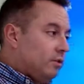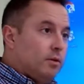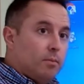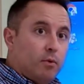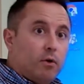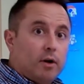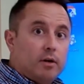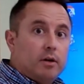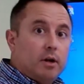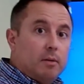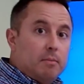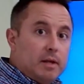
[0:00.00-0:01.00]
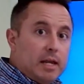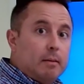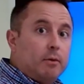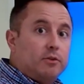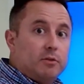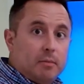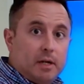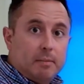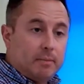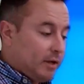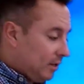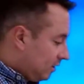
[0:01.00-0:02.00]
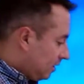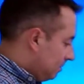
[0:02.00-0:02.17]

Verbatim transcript: the board be able to manipulate the